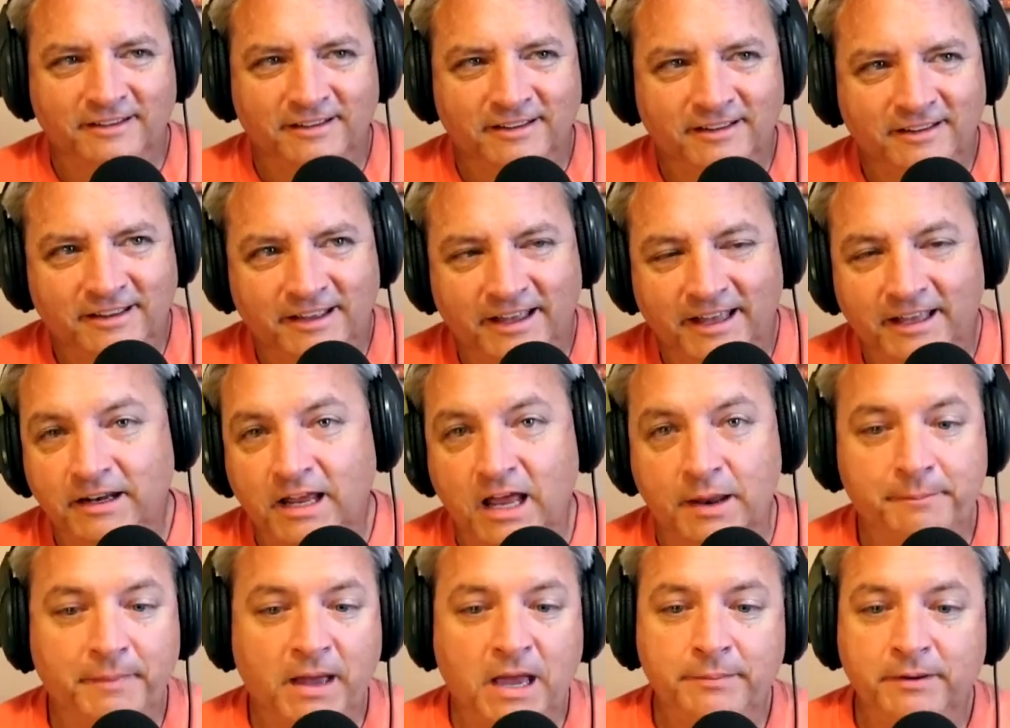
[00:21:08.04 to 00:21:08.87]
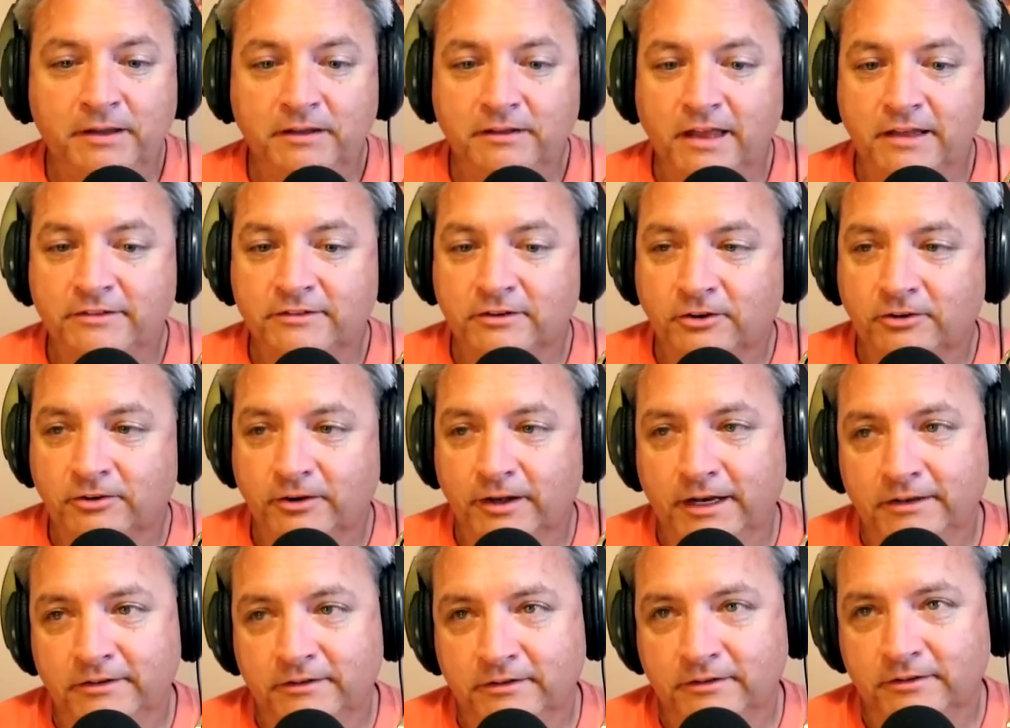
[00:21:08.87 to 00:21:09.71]
And maybe that's a
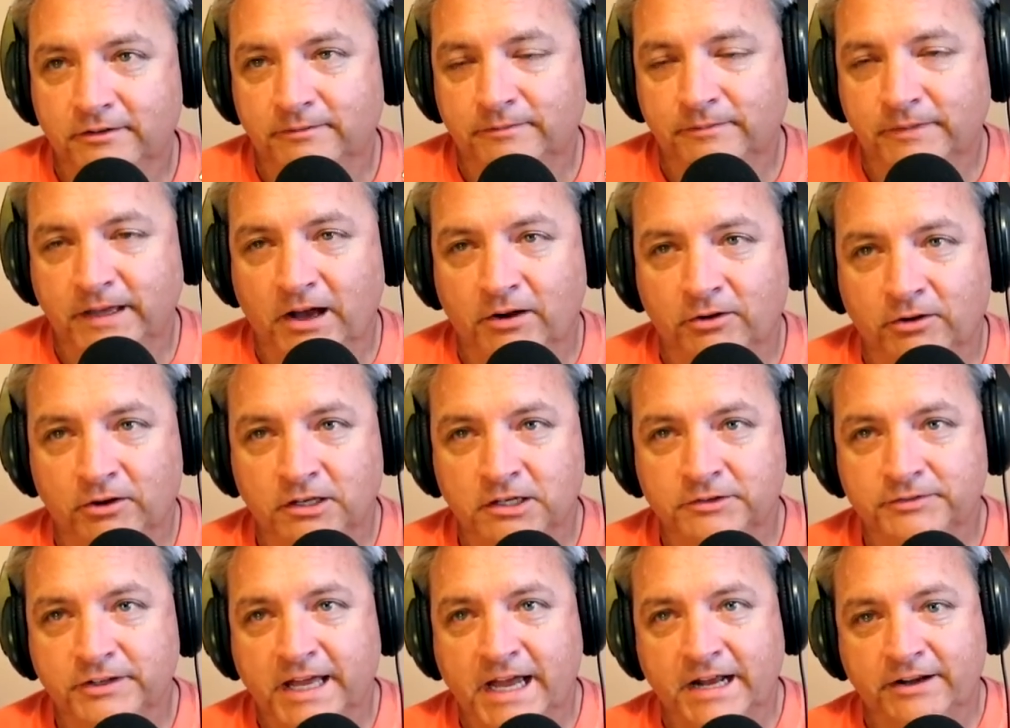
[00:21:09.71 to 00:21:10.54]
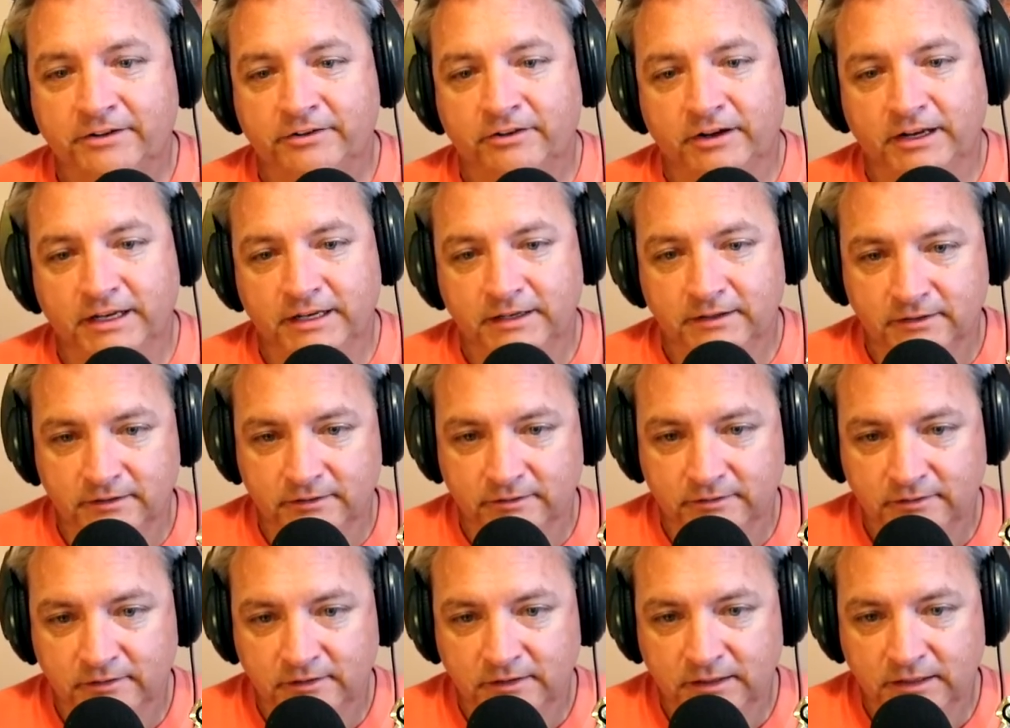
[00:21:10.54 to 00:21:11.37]
credit to how good of an actor he
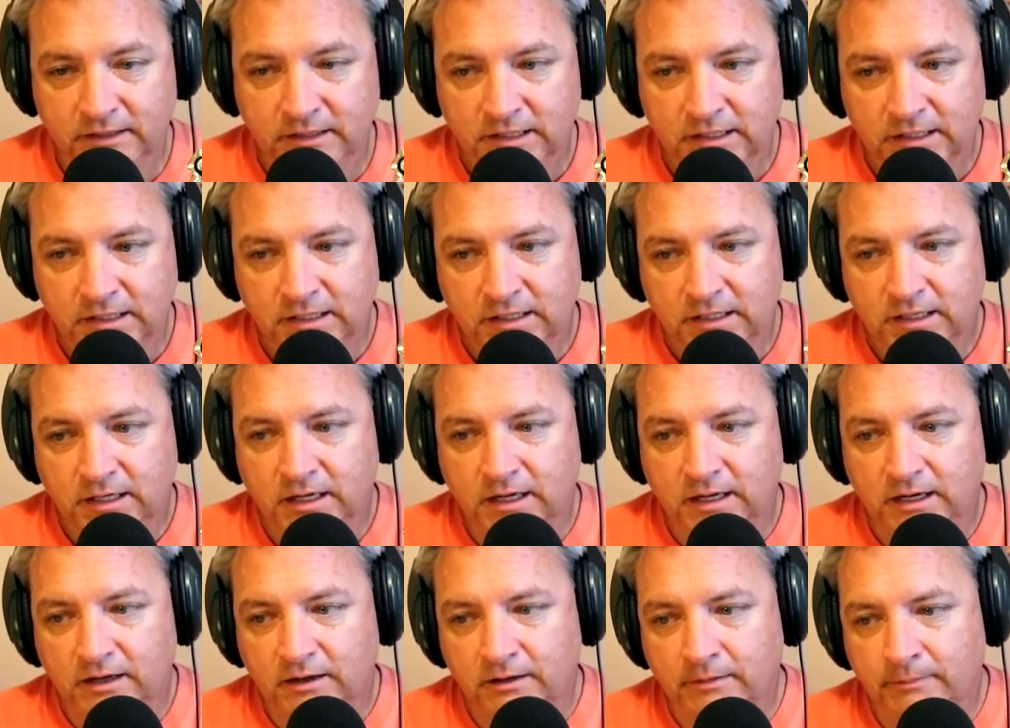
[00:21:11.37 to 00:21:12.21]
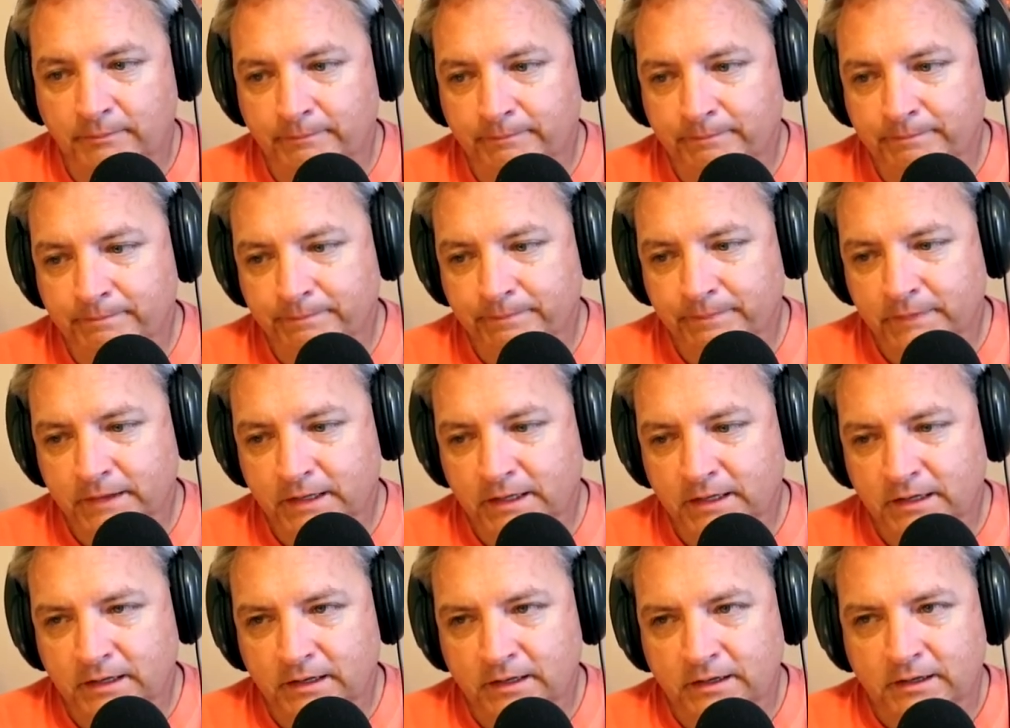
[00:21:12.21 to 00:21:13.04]
is.
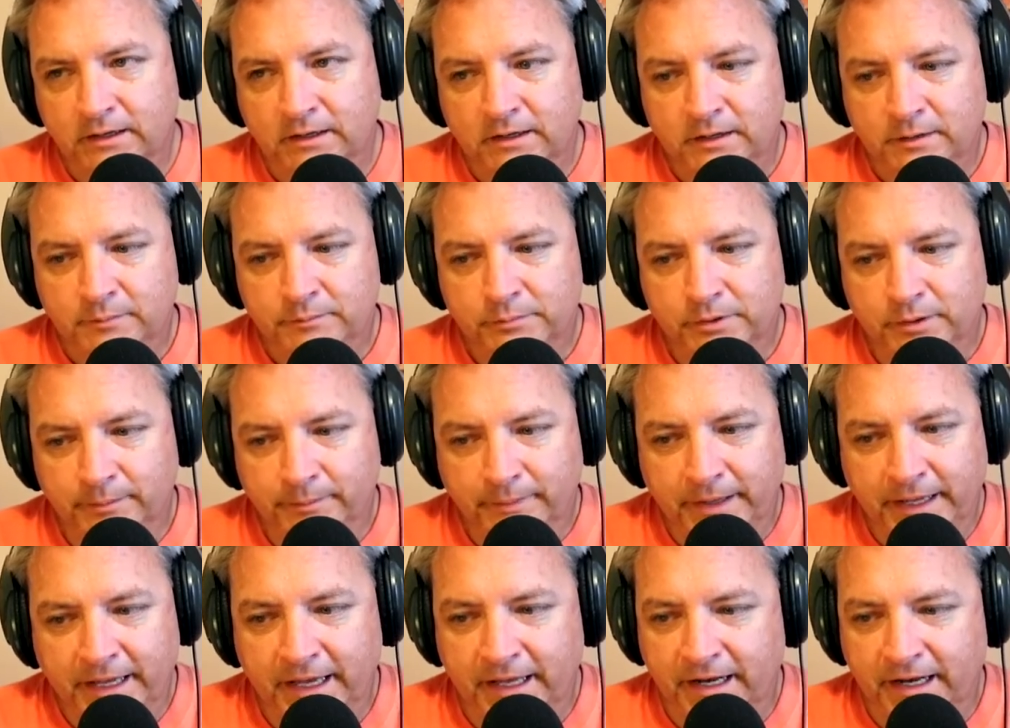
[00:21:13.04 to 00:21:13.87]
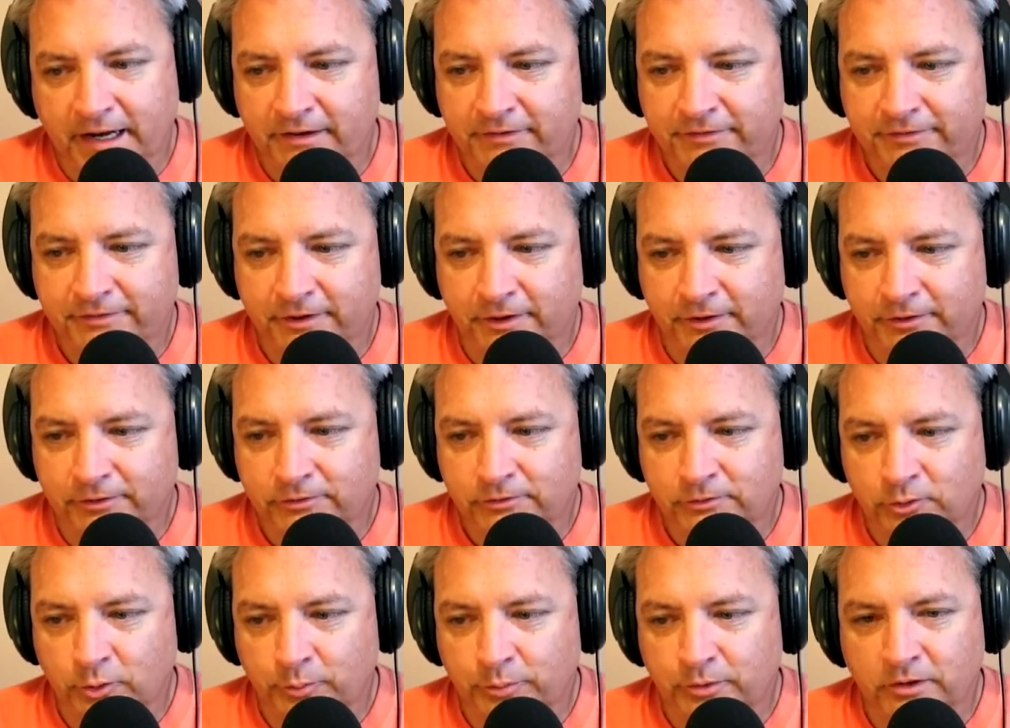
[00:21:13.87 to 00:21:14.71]
But man, I felt
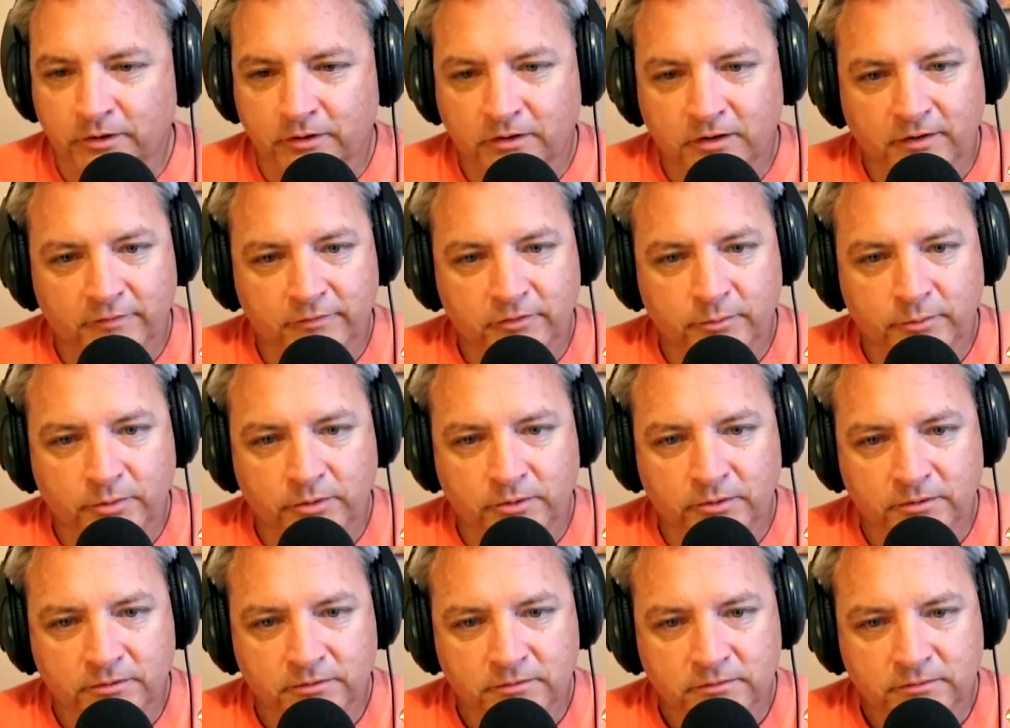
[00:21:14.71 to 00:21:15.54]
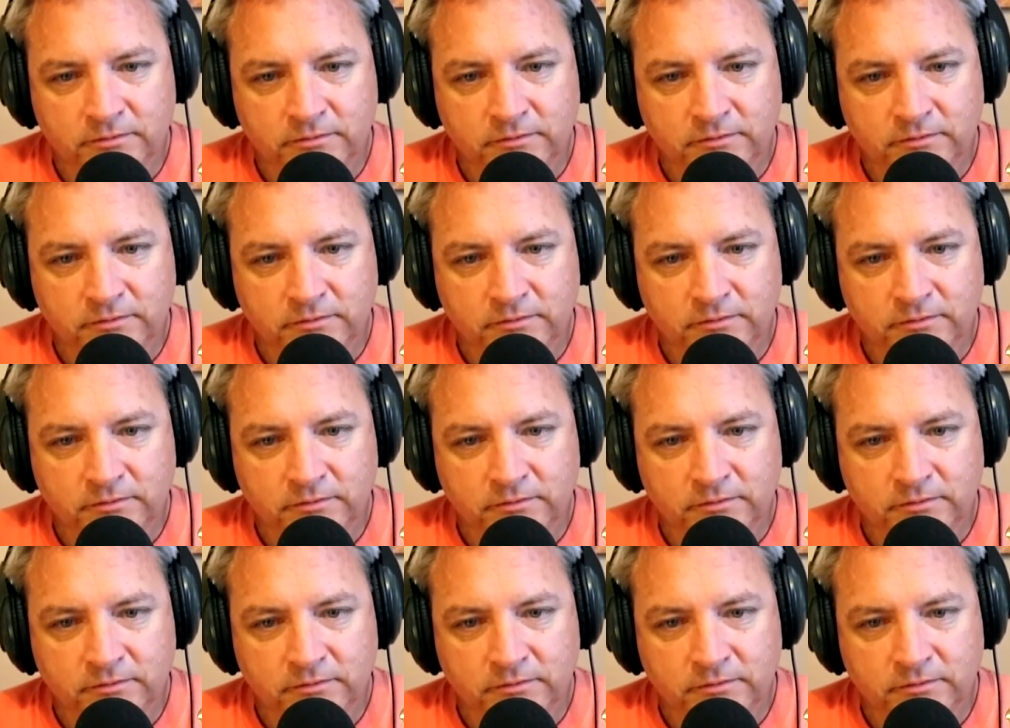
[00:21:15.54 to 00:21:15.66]
super uncomfortable.